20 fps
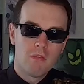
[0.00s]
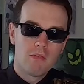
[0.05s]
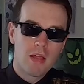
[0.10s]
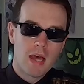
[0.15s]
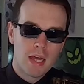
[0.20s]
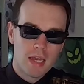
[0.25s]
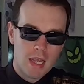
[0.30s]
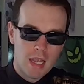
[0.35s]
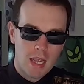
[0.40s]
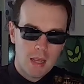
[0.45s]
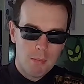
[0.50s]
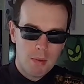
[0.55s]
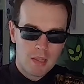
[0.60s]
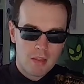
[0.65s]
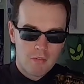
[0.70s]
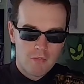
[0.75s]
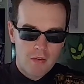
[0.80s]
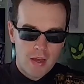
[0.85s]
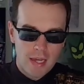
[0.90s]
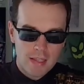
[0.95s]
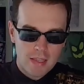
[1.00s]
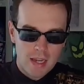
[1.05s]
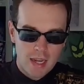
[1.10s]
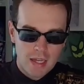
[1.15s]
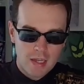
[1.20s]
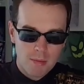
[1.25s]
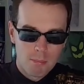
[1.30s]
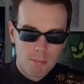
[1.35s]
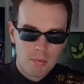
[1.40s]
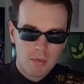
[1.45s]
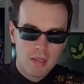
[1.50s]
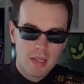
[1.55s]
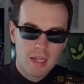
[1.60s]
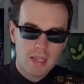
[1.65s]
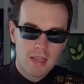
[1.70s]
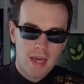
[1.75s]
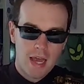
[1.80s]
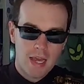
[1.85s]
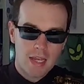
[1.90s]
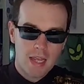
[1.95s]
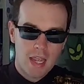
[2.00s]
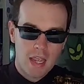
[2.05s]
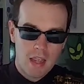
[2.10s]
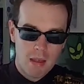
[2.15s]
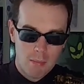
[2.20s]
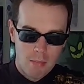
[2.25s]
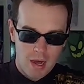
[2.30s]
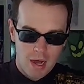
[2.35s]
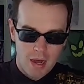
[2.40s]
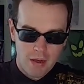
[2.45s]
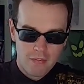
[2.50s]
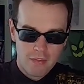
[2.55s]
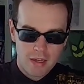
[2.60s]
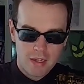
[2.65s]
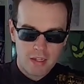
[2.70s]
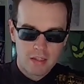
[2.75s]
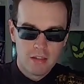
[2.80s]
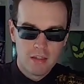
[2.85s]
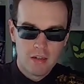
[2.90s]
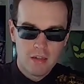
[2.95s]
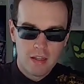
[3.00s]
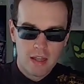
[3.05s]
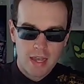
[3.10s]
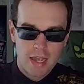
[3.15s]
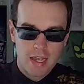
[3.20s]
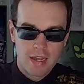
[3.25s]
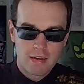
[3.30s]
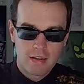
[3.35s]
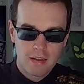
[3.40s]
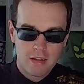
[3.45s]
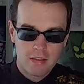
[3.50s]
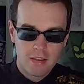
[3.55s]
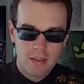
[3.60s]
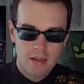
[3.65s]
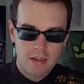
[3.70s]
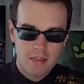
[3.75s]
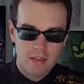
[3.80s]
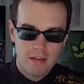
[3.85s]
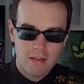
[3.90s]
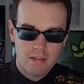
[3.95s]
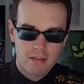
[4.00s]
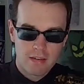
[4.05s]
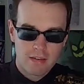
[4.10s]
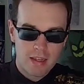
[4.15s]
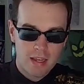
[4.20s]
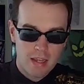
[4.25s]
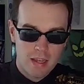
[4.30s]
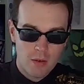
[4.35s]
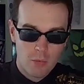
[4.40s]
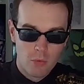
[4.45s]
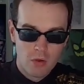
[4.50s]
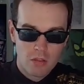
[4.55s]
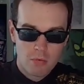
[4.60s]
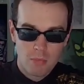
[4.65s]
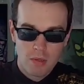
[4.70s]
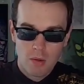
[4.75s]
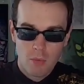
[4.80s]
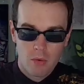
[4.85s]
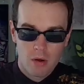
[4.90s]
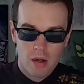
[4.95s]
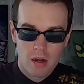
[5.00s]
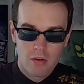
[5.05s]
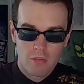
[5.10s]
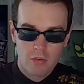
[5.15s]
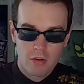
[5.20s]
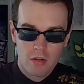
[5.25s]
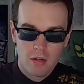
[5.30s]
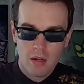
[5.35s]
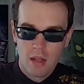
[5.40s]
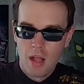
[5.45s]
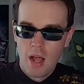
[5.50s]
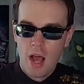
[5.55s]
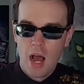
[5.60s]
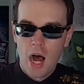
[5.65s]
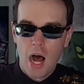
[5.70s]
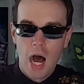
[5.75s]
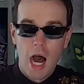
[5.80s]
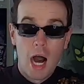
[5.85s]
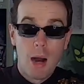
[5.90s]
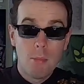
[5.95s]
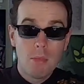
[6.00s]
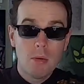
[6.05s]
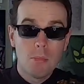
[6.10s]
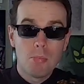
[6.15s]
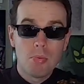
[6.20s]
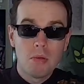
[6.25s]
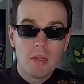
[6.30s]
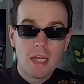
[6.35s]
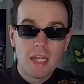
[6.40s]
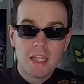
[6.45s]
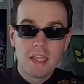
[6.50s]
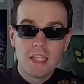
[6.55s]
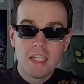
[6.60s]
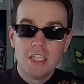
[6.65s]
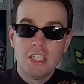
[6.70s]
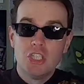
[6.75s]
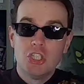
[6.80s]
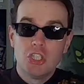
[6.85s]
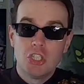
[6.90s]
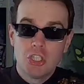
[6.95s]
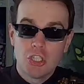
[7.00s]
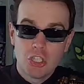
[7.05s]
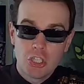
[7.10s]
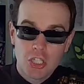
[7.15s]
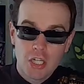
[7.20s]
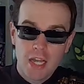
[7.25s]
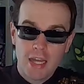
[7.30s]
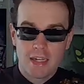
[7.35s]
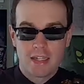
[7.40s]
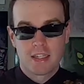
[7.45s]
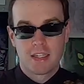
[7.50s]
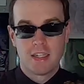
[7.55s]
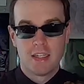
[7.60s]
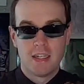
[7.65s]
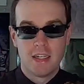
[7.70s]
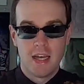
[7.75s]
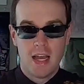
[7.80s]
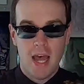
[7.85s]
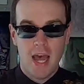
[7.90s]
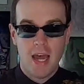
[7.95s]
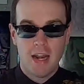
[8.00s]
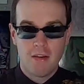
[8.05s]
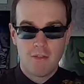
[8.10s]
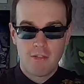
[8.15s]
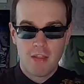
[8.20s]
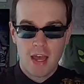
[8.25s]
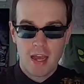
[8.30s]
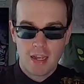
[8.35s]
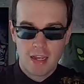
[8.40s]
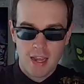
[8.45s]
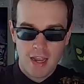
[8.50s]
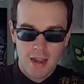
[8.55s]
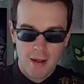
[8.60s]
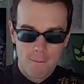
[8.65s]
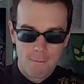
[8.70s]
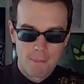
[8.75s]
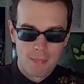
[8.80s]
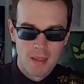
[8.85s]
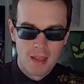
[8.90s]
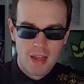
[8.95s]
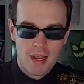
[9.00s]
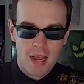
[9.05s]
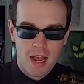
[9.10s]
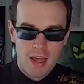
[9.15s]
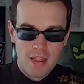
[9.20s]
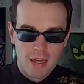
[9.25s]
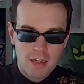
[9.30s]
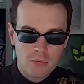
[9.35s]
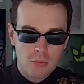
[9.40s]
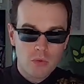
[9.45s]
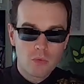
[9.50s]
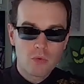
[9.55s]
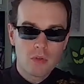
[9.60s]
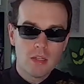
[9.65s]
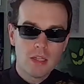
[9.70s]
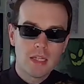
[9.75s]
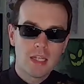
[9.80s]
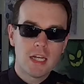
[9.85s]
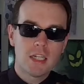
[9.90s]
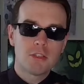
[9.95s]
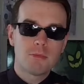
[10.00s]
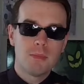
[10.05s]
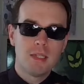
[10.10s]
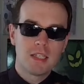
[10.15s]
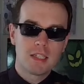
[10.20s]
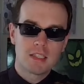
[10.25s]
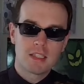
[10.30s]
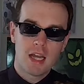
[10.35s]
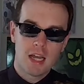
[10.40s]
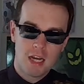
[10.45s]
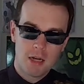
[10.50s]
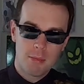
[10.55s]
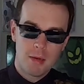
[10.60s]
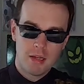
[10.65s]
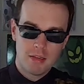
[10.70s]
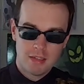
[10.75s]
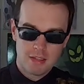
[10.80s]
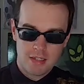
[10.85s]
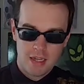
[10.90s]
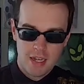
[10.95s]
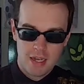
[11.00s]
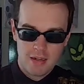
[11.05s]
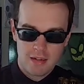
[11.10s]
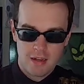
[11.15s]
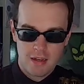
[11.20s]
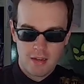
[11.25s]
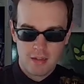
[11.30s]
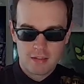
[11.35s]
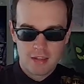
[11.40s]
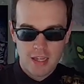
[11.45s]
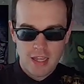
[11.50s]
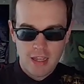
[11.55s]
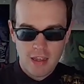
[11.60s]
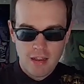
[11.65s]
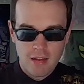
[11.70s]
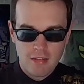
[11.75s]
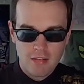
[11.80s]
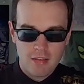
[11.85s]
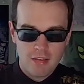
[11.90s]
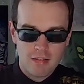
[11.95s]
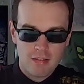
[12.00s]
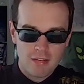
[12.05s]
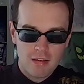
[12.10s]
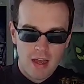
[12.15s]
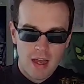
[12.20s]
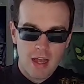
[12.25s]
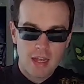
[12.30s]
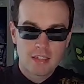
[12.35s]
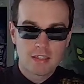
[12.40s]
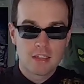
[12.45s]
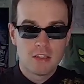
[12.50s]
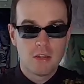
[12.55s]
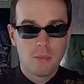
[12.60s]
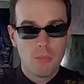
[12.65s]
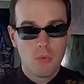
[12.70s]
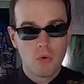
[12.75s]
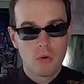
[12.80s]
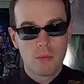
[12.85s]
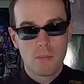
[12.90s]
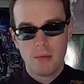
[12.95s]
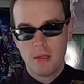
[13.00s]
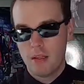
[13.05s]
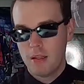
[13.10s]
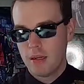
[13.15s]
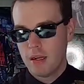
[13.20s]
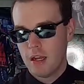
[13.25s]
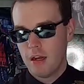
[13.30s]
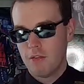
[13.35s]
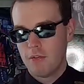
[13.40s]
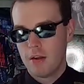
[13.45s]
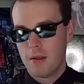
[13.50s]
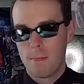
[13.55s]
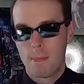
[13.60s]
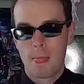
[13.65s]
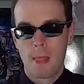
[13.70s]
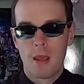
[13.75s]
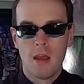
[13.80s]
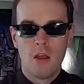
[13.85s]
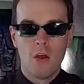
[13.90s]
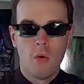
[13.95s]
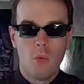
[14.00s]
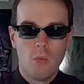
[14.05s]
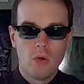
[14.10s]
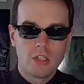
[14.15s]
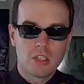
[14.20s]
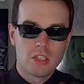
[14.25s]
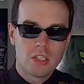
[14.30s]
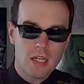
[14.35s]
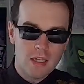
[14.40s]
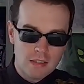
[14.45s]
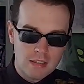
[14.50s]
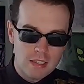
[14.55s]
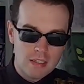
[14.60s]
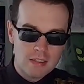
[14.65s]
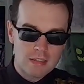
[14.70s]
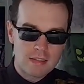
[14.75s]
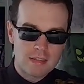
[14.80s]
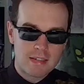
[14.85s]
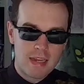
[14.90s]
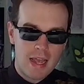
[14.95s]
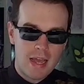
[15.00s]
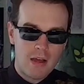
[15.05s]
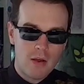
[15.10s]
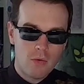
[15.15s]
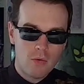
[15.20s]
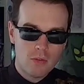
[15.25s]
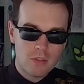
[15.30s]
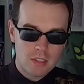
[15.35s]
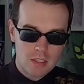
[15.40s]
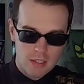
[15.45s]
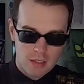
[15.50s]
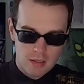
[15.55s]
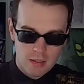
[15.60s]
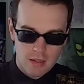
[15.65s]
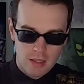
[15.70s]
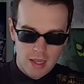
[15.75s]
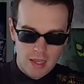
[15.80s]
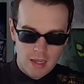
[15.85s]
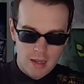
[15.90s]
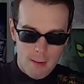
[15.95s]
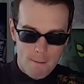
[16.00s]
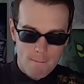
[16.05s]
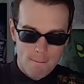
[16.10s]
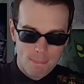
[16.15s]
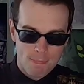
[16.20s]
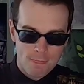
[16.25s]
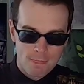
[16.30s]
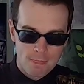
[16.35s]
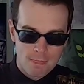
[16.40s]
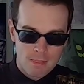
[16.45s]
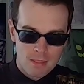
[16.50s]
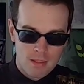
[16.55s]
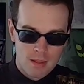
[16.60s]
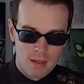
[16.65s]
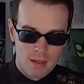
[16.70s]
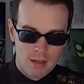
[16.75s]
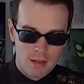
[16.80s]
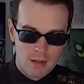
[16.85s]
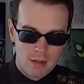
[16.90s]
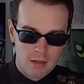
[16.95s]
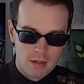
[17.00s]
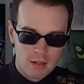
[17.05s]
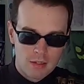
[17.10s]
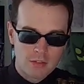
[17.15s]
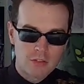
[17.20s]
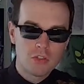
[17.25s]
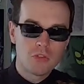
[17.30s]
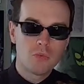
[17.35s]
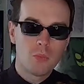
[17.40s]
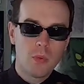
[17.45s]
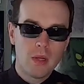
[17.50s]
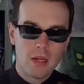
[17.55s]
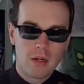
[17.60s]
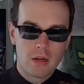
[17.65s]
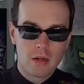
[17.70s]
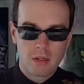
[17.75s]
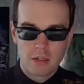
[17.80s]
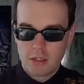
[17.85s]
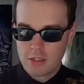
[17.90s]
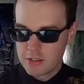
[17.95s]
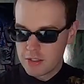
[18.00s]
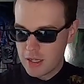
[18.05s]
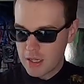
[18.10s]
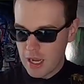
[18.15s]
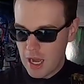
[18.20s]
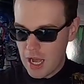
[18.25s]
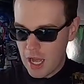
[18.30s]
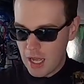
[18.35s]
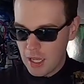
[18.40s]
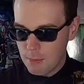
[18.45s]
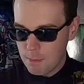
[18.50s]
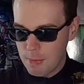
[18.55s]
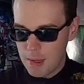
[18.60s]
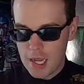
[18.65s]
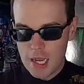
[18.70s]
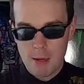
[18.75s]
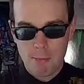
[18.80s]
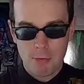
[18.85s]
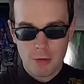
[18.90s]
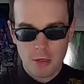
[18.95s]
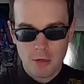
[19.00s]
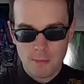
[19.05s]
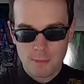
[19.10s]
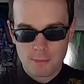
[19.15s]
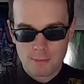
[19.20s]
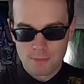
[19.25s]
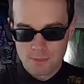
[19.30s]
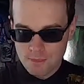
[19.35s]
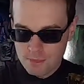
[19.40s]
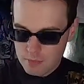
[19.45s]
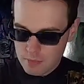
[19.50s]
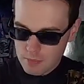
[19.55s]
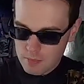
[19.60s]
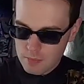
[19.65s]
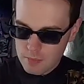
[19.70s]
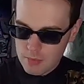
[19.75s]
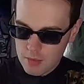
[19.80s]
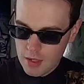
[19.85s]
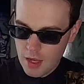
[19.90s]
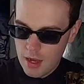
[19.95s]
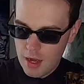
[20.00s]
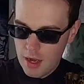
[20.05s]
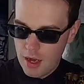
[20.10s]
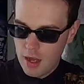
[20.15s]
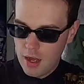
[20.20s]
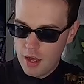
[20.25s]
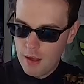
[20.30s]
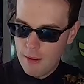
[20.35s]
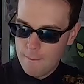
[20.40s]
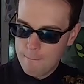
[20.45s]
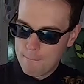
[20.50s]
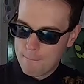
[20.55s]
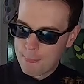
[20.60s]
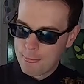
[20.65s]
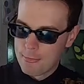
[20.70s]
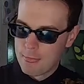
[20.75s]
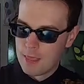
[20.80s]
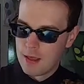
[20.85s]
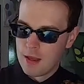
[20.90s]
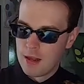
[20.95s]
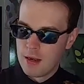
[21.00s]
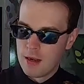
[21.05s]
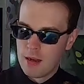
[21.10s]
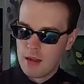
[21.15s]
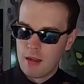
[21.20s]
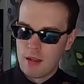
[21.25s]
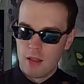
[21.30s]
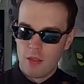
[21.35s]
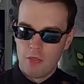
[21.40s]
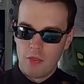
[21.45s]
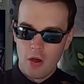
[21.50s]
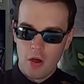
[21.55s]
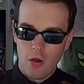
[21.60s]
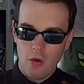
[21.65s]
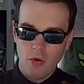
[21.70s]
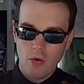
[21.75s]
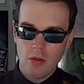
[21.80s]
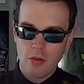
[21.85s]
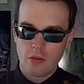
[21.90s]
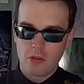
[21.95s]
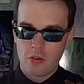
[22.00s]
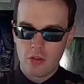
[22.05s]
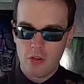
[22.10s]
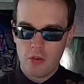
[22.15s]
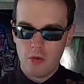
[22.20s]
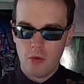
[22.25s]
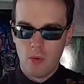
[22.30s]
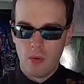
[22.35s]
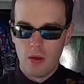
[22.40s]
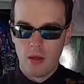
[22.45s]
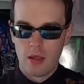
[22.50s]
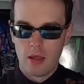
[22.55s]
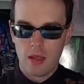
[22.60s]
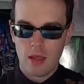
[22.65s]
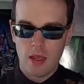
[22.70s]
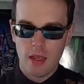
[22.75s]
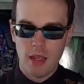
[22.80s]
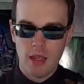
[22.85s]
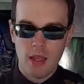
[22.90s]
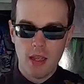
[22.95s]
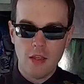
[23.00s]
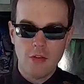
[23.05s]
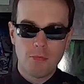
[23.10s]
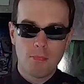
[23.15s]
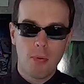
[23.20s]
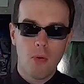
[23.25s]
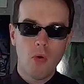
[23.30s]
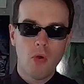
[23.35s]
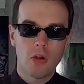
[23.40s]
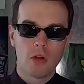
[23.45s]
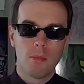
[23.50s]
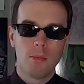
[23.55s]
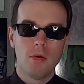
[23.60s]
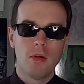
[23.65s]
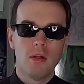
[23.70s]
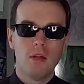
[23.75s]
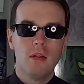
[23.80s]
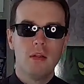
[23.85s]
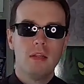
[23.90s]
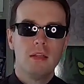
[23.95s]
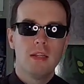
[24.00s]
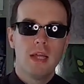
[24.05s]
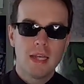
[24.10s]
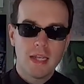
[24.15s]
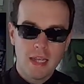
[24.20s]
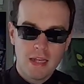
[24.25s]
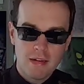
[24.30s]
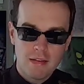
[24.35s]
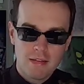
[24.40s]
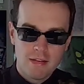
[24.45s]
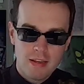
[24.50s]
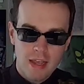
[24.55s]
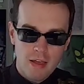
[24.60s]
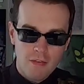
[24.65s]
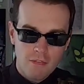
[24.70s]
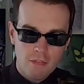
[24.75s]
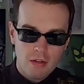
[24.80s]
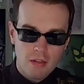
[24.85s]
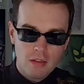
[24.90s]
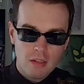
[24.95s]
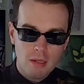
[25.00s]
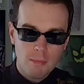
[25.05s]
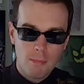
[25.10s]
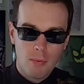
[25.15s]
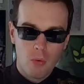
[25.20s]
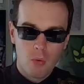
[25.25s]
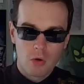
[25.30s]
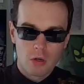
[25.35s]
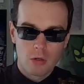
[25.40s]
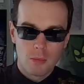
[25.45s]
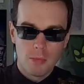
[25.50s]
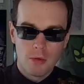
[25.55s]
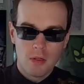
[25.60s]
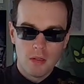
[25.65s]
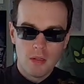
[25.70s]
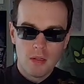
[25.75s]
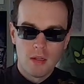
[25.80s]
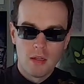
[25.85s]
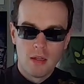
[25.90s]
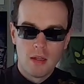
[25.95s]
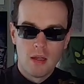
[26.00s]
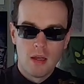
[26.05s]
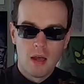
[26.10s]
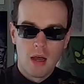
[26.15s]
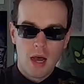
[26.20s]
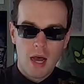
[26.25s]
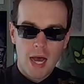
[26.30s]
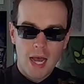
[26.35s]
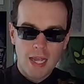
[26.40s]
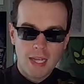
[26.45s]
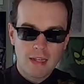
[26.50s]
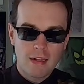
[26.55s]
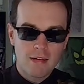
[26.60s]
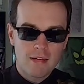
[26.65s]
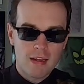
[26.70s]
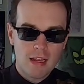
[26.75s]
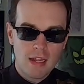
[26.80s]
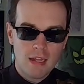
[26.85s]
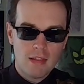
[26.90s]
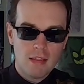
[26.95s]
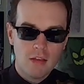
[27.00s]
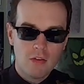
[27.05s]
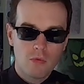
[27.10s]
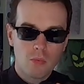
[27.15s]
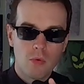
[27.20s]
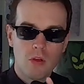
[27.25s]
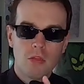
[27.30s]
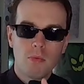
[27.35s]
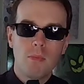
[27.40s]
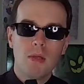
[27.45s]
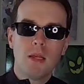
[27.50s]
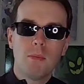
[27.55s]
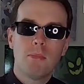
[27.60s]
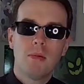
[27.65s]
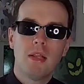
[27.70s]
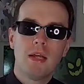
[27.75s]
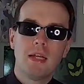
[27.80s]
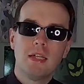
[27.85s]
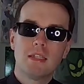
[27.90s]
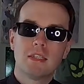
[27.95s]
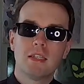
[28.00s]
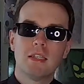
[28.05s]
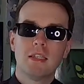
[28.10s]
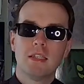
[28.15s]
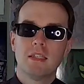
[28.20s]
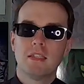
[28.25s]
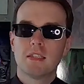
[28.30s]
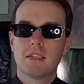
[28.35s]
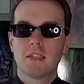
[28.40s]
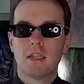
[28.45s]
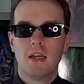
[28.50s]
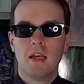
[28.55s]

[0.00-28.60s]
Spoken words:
that game, and the fact that I can play that game on like a little handheld like this and take it with me wherever, I'm gonna play the shit out of that game. And that's what really gets me excited about this handheld, is the size and the portability of it. Which doesn't sound like... Because it's weird. Because, like, on paper, the Odin 2 is portable. Like, it's definitely portable. I can take this with me places.